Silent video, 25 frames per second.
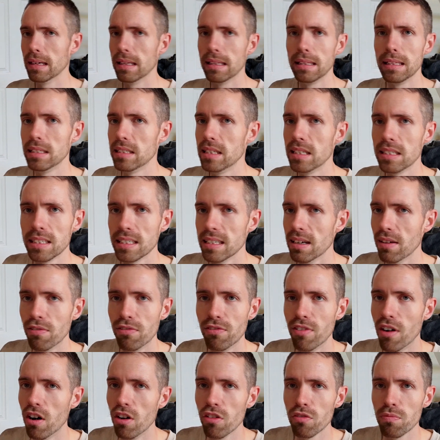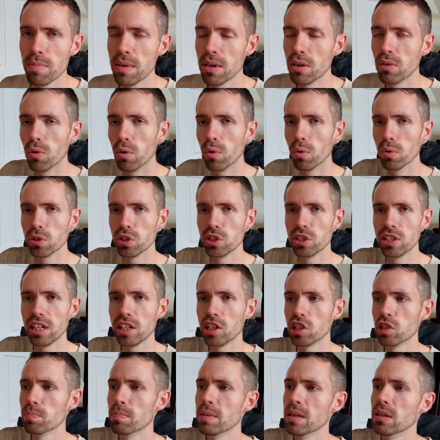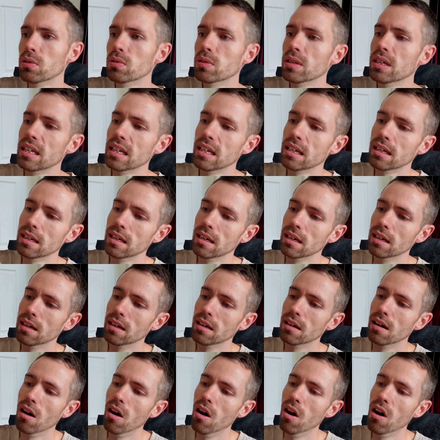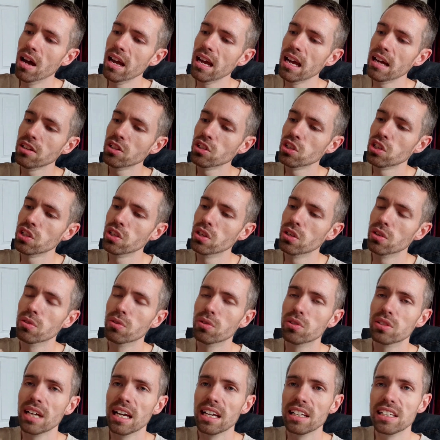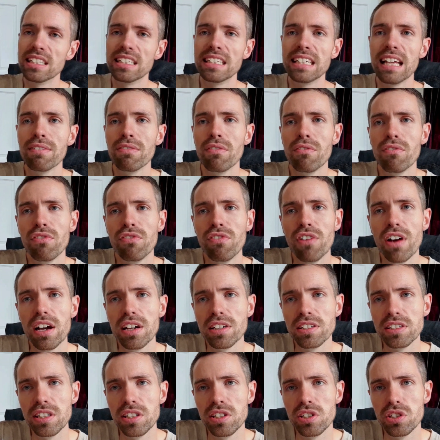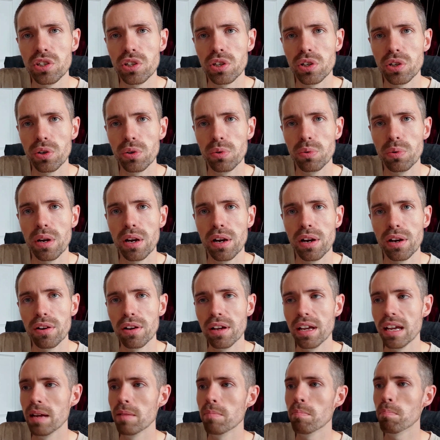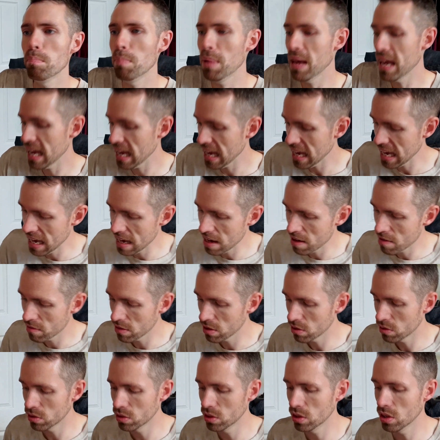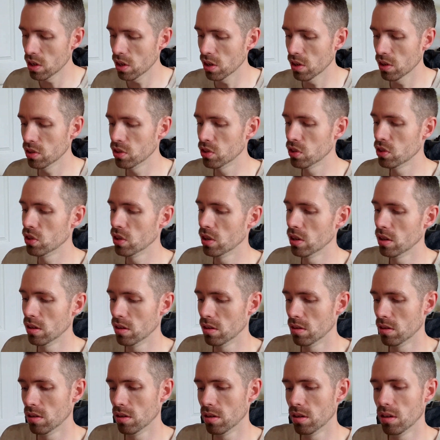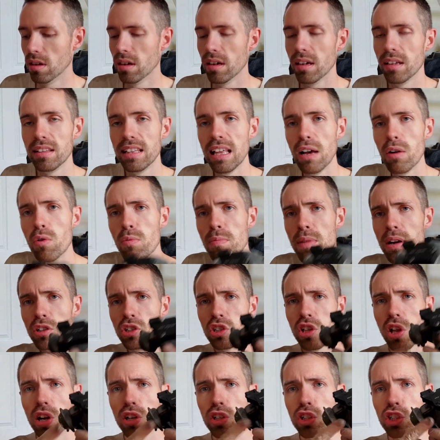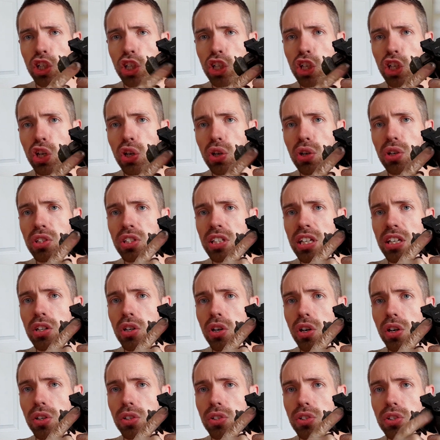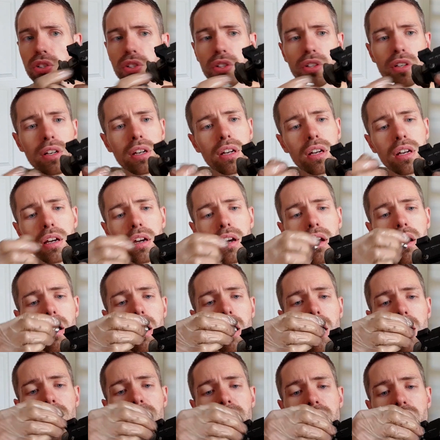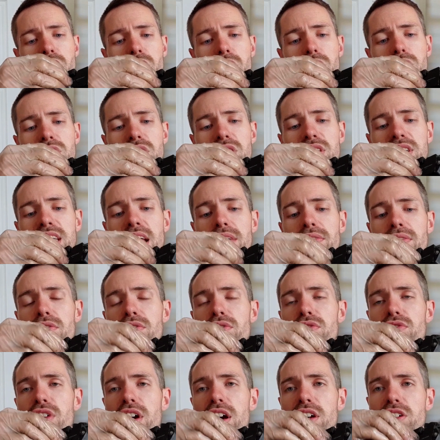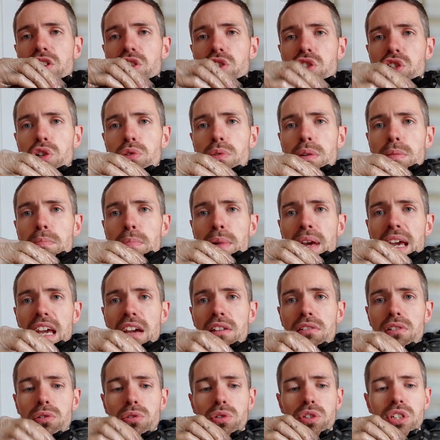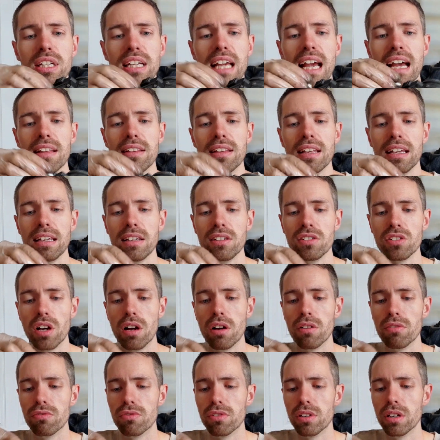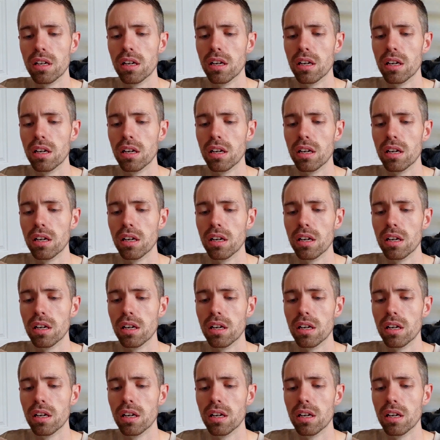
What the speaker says: This isn't a 5mm or 6mm. I had to use a 732 Imperial nut They're almost like security nuts. I've had to use a 732 Imperial to get these off.